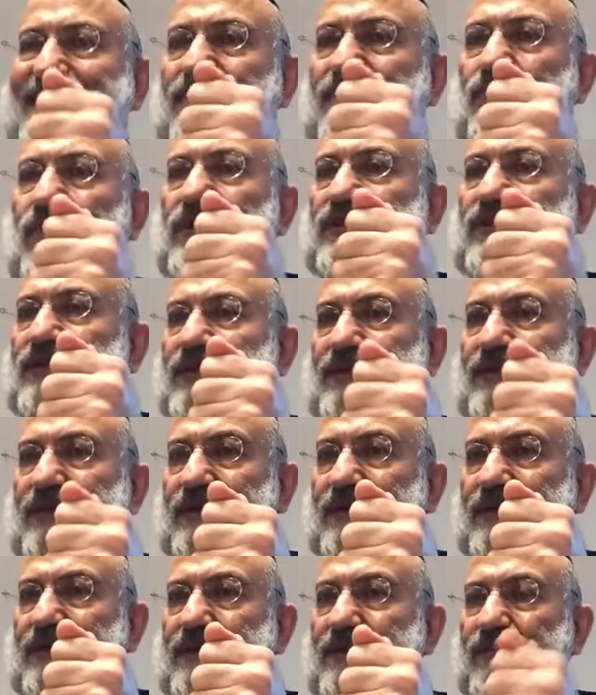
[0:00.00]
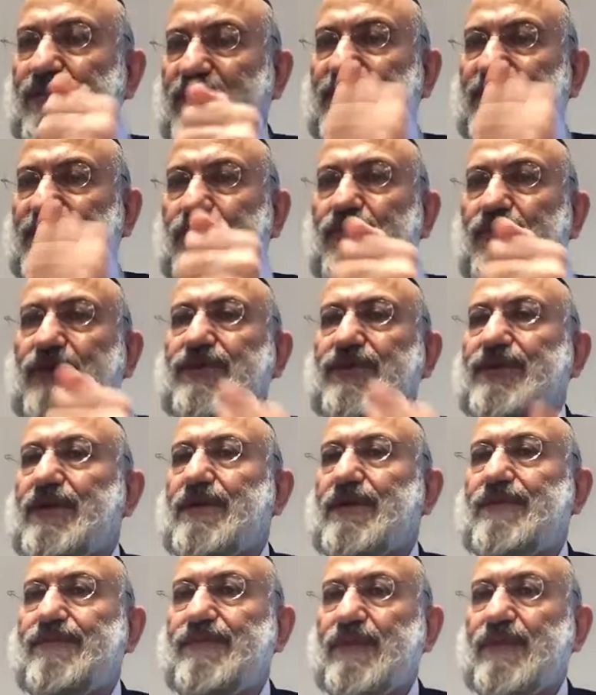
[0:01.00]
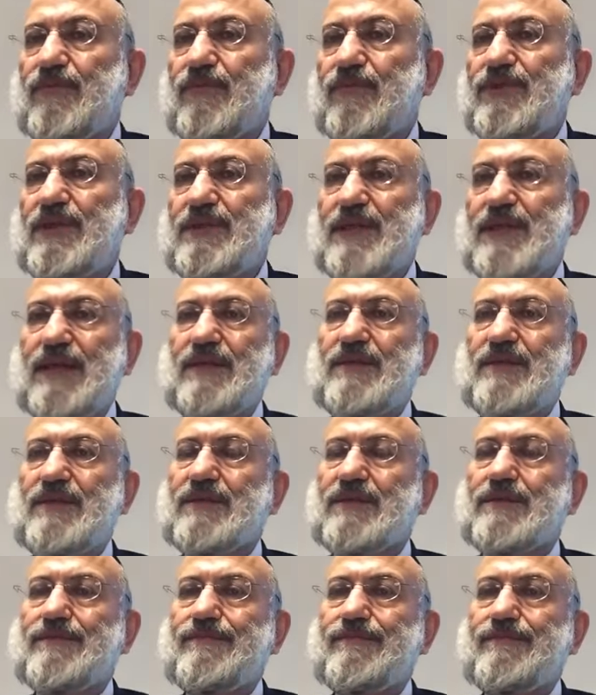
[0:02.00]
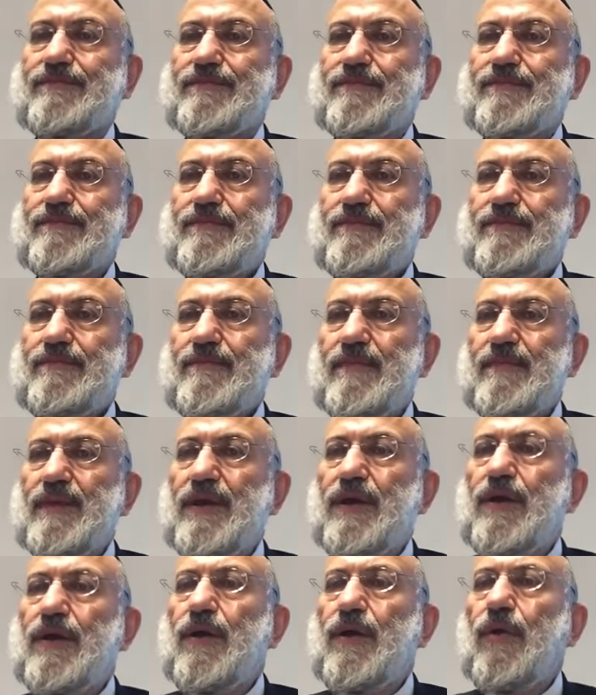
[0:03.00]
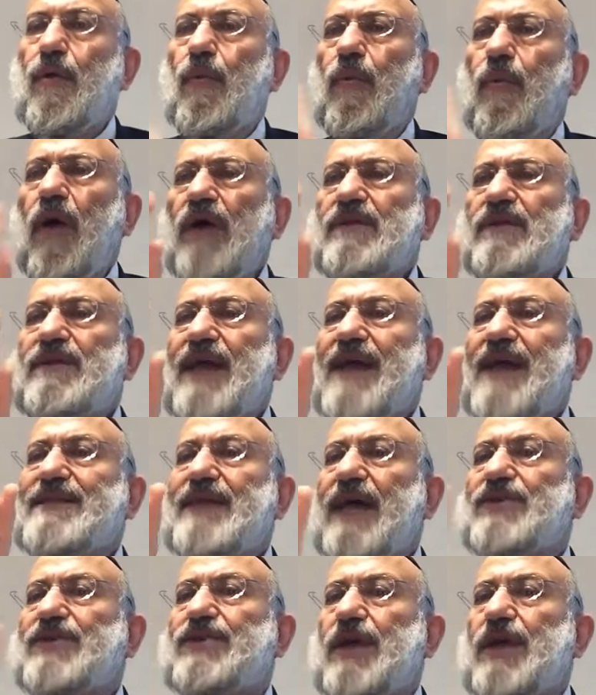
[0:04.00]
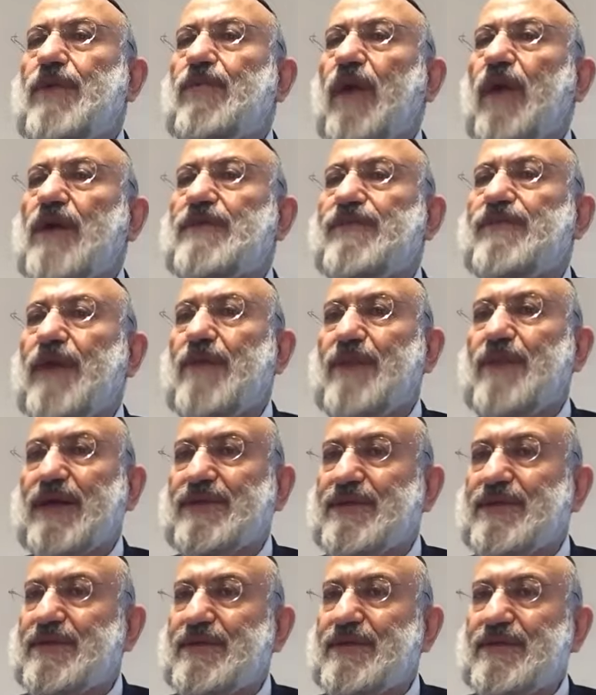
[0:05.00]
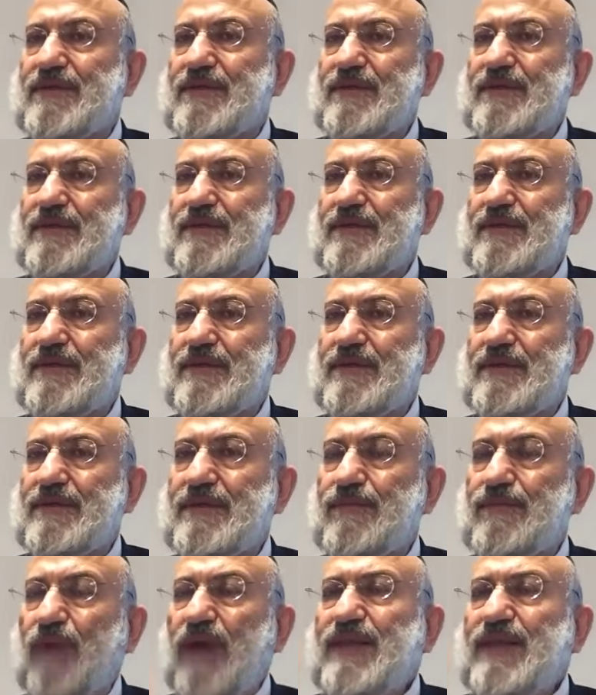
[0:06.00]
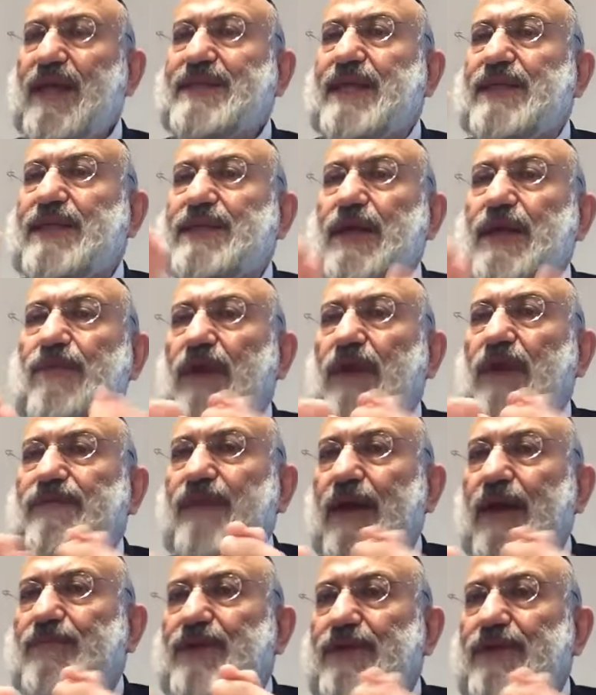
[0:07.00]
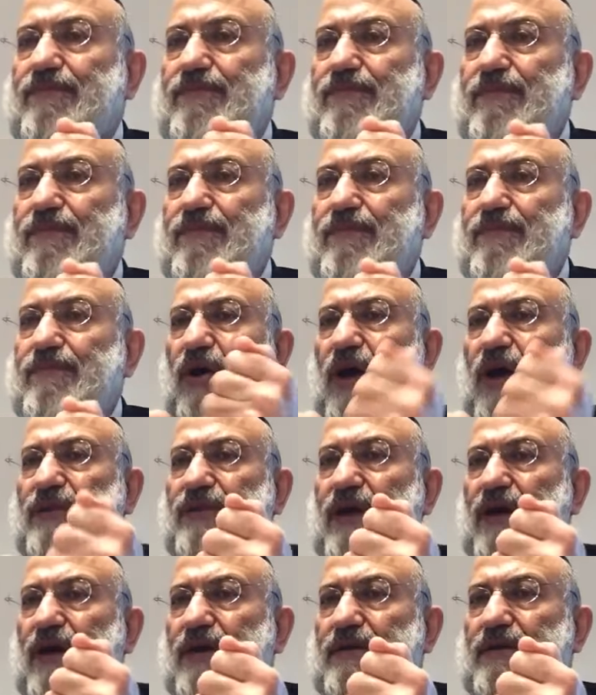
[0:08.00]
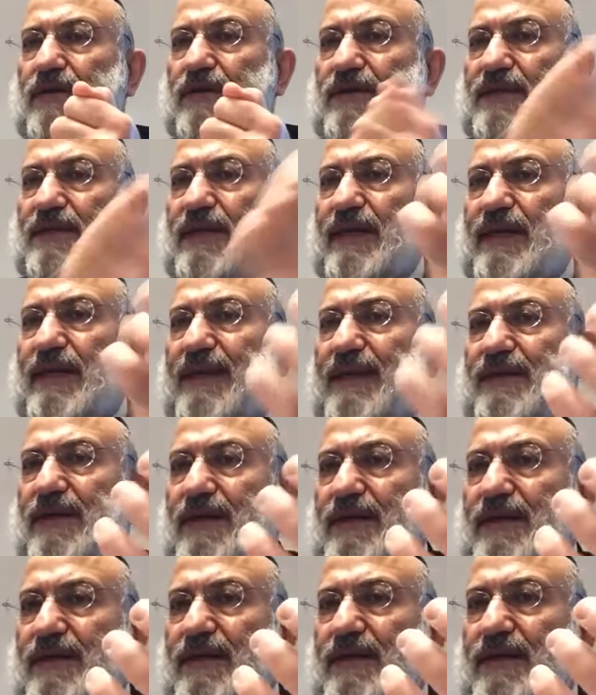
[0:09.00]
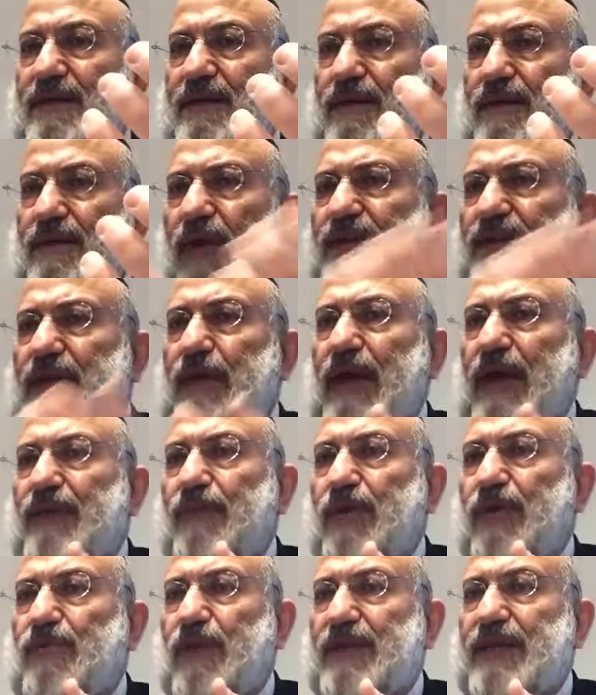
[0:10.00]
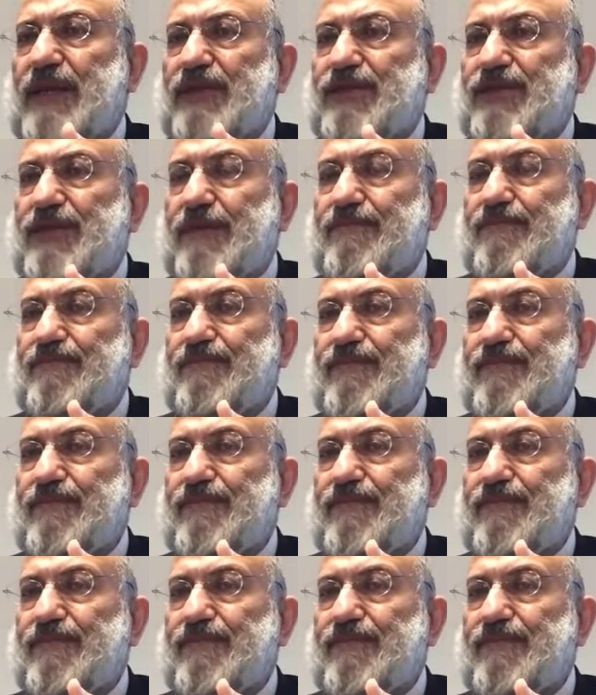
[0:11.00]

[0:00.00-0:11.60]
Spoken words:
a question here. What's the question? The question is like this. What does Hashem want from us? What does Hashem want from him? He's a chatan, he's a regel. What want Hashem?